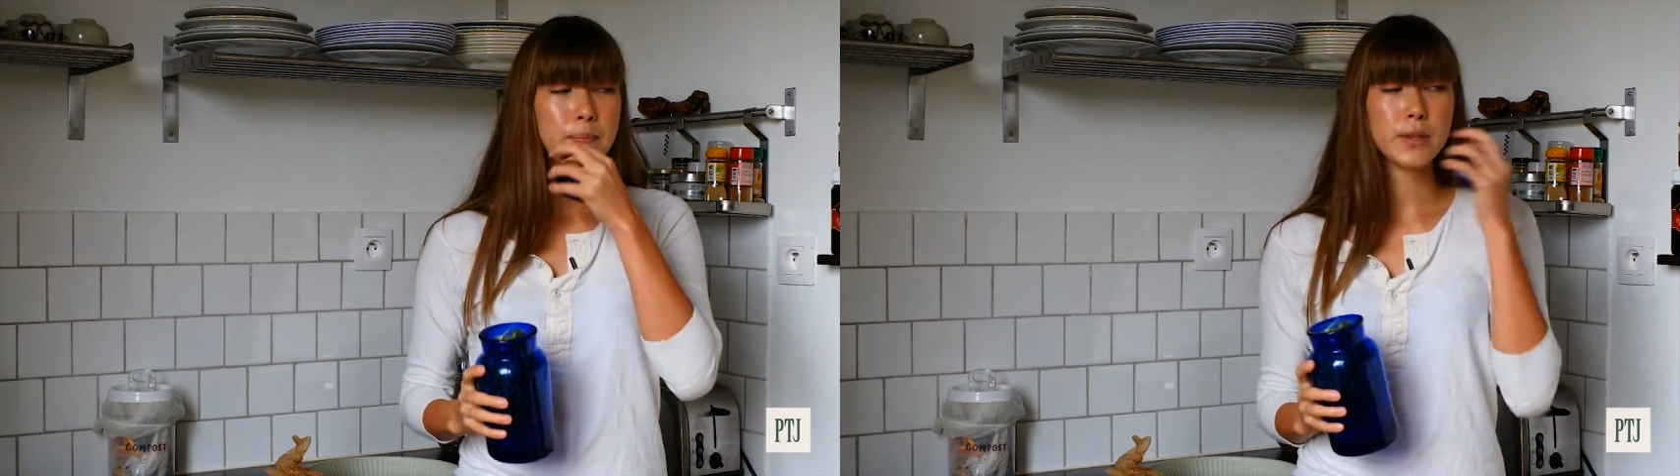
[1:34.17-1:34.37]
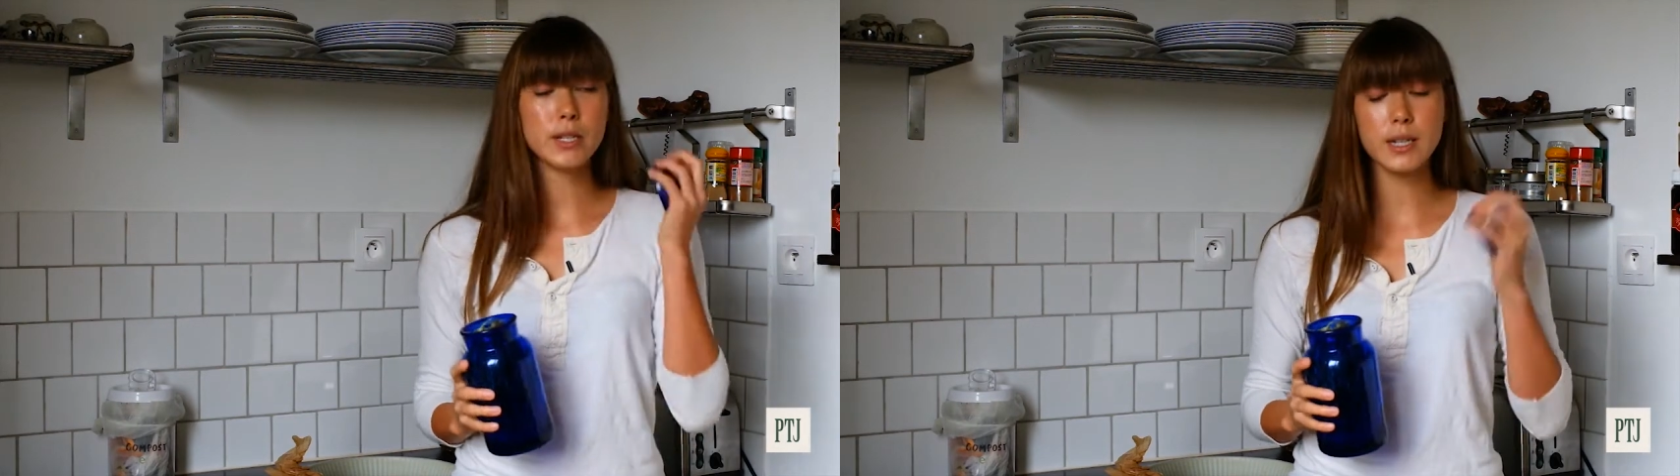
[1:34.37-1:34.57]

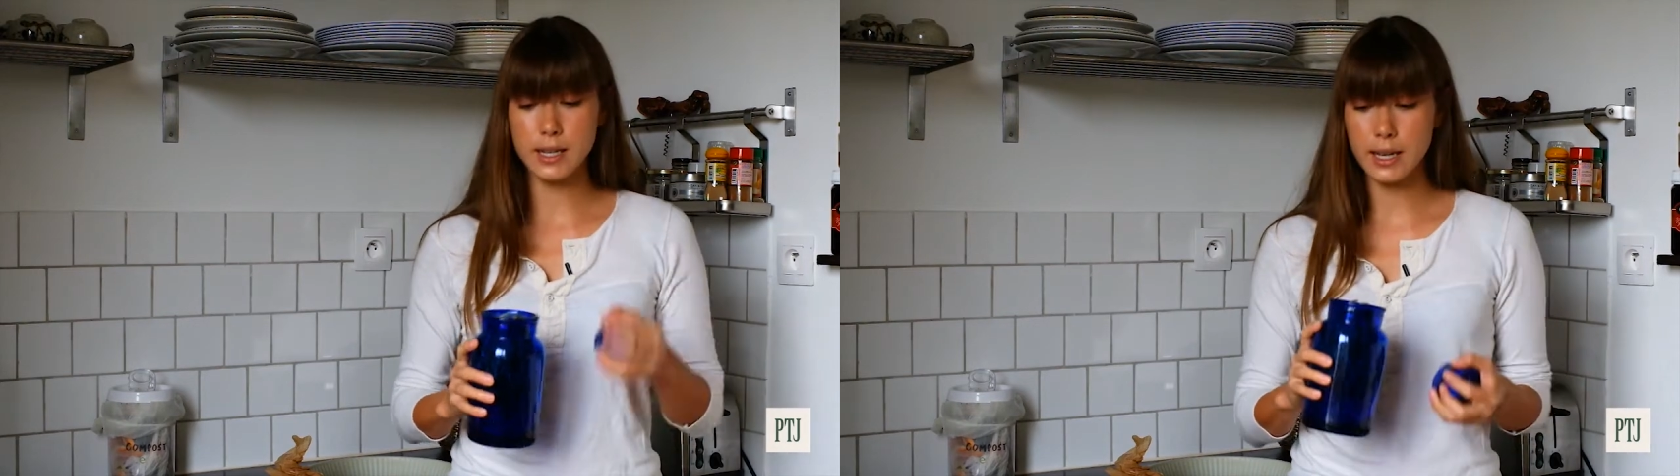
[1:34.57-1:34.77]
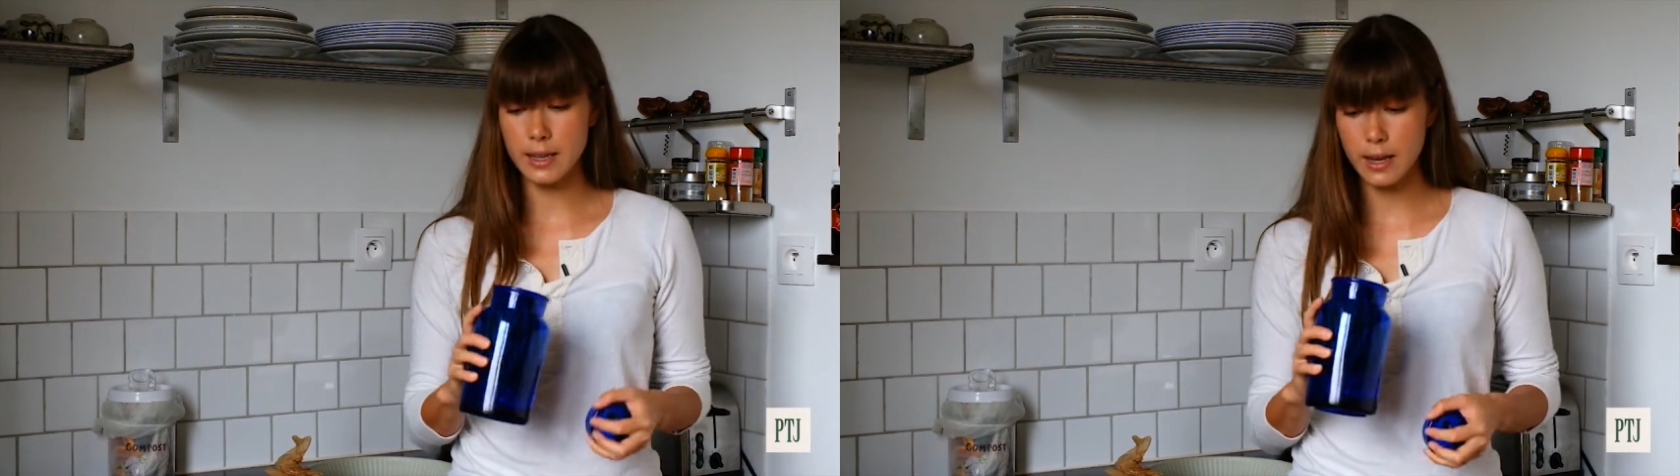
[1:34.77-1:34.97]
You didn't
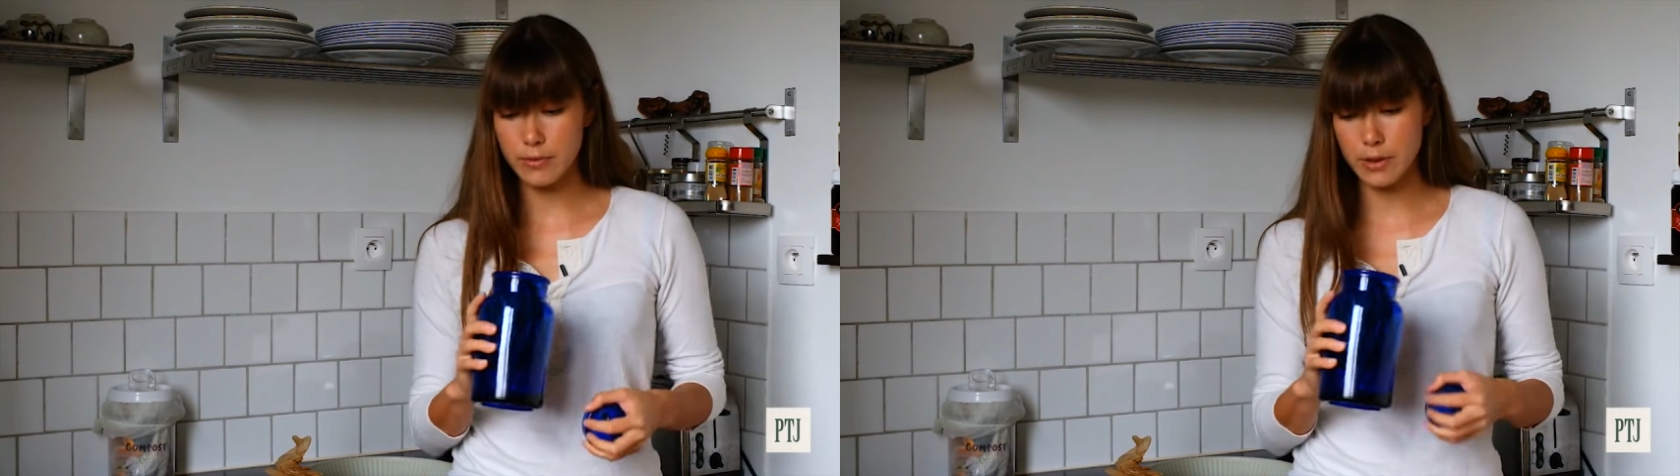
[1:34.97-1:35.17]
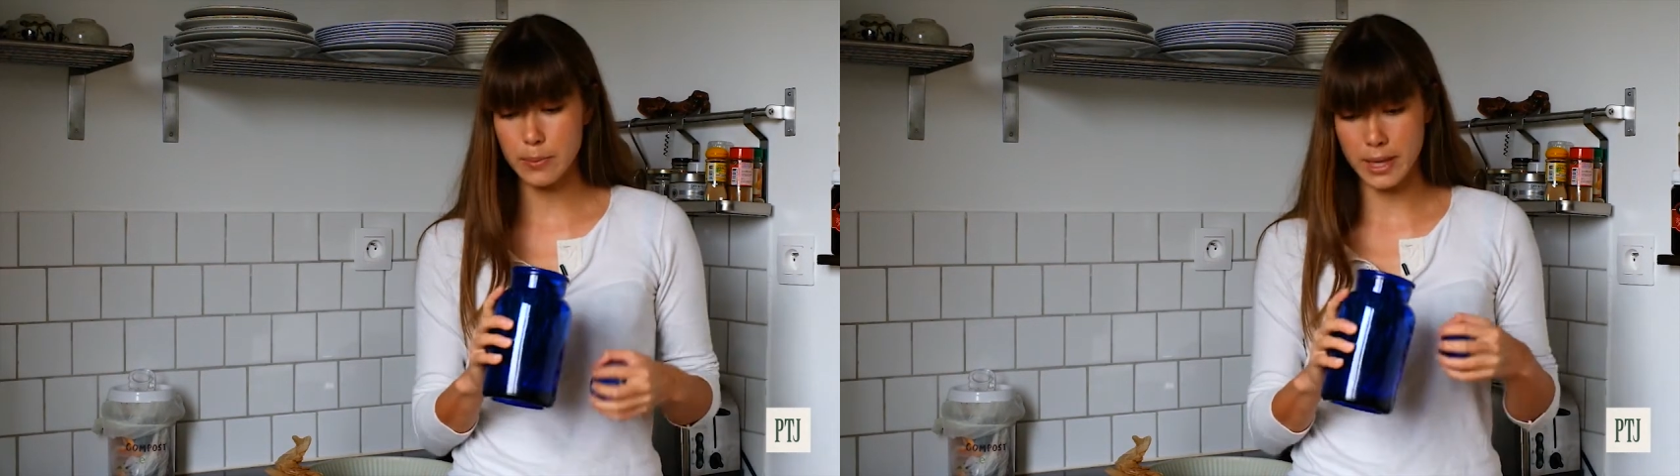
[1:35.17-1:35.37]
hear that
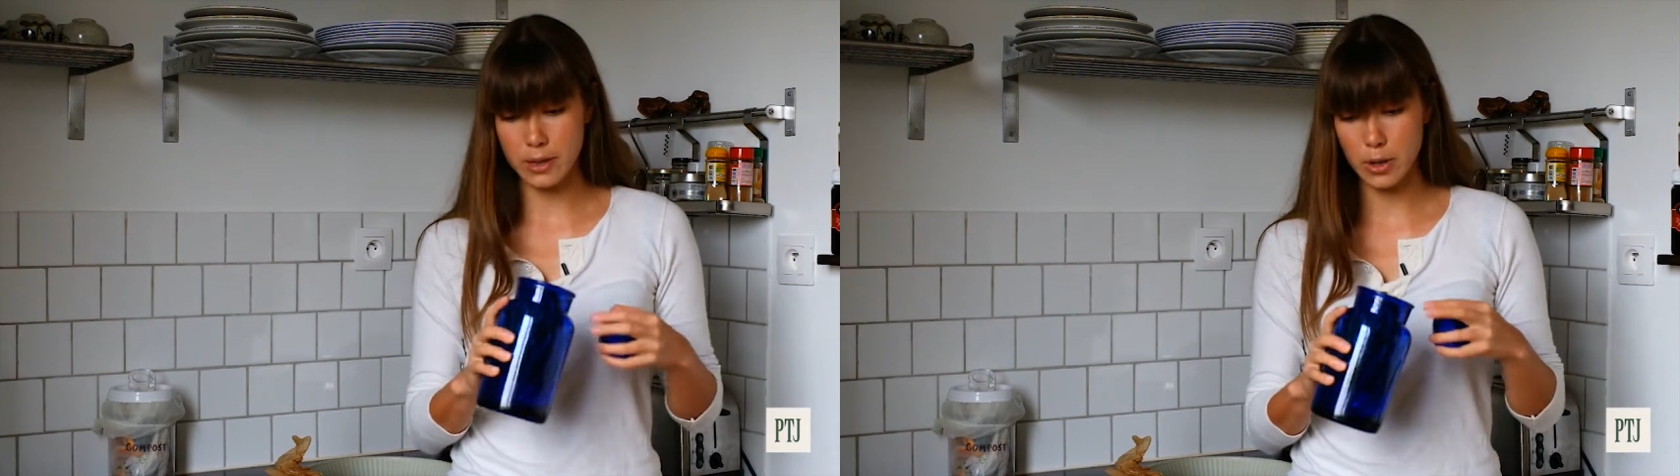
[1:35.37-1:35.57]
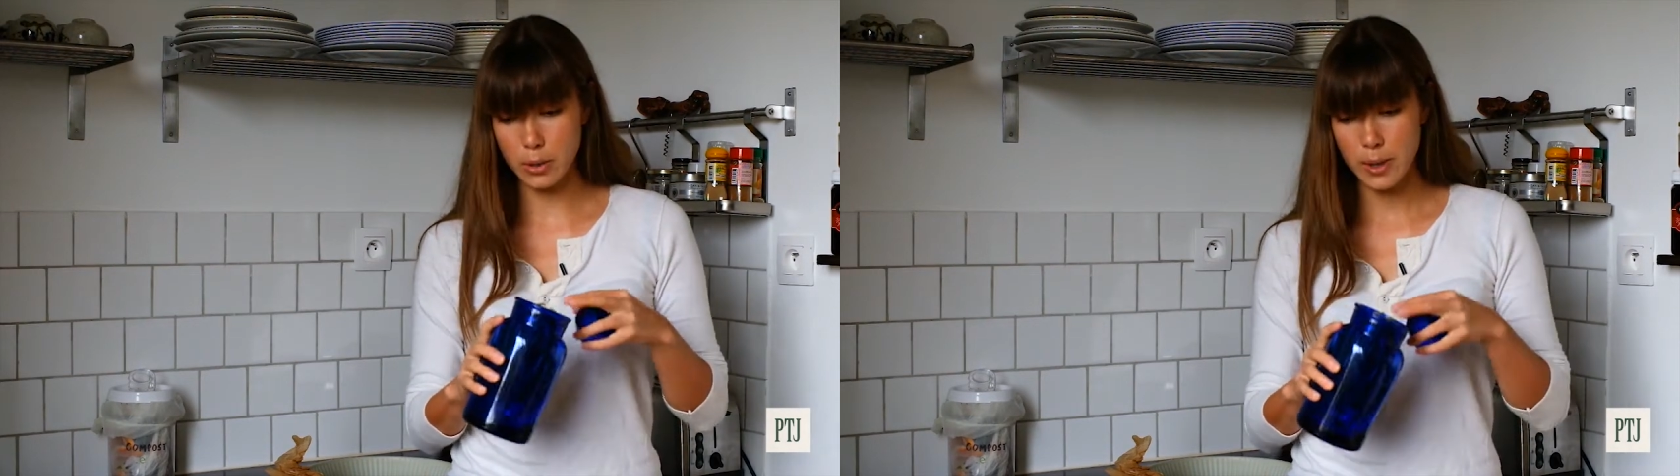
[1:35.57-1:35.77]
from me
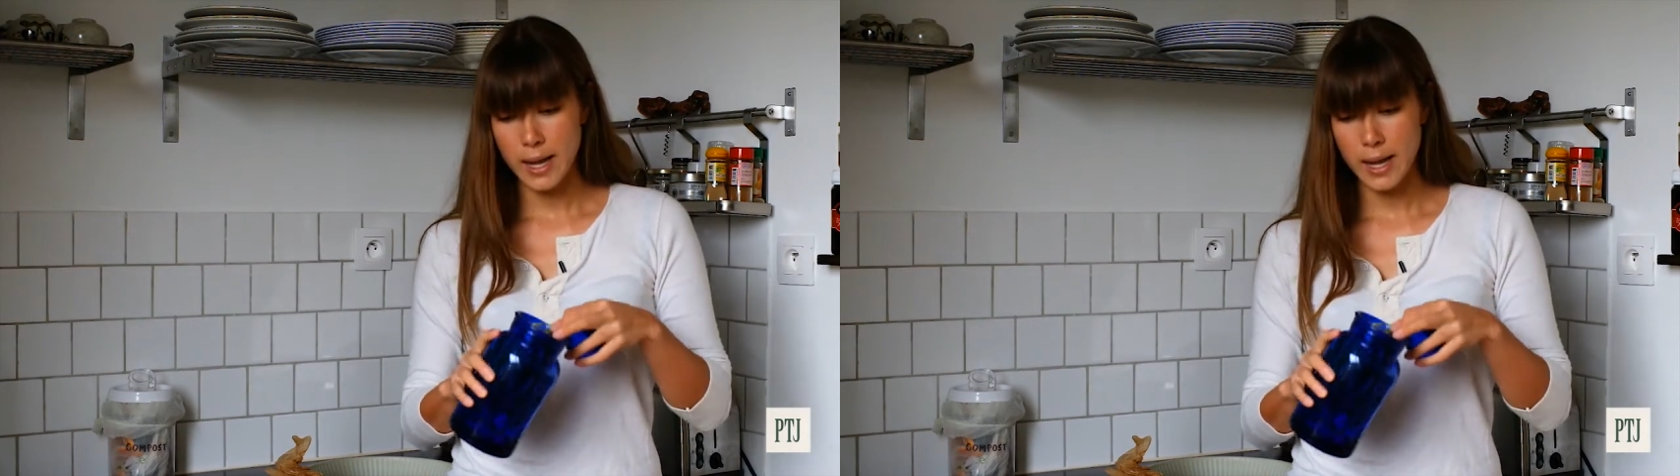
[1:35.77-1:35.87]
though.